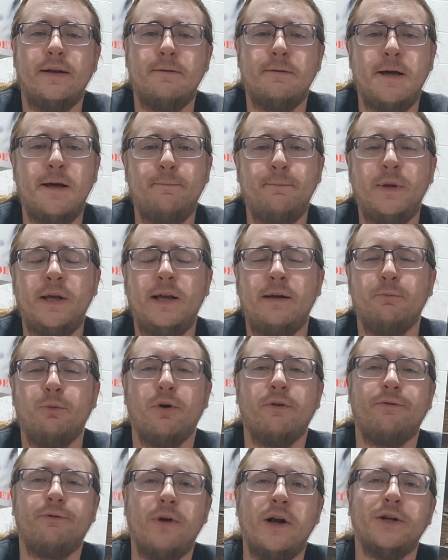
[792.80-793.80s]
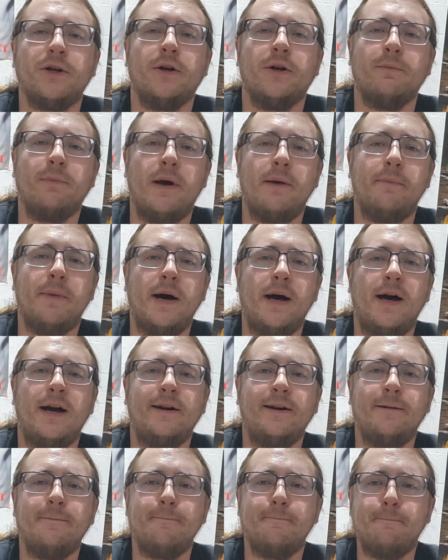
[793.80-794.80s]
It being more fresh on my
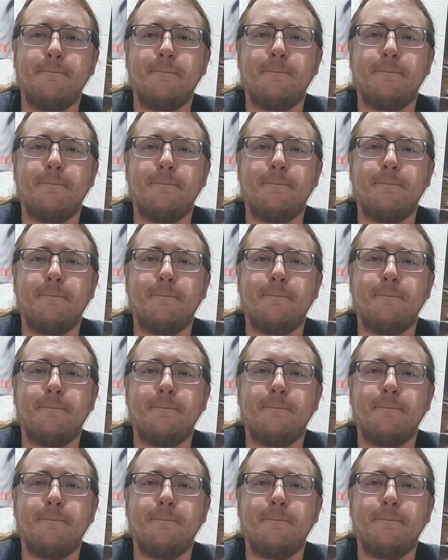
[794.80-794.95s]
mind,